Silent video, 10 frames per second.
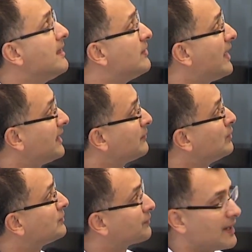That it
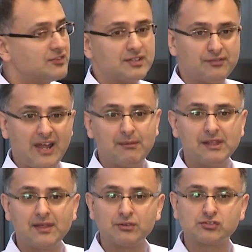was friends and
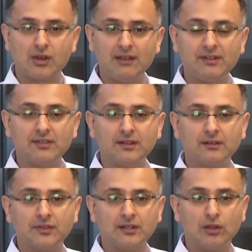family that was driving
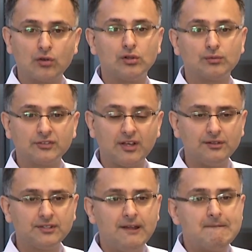the local
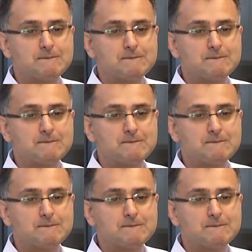result,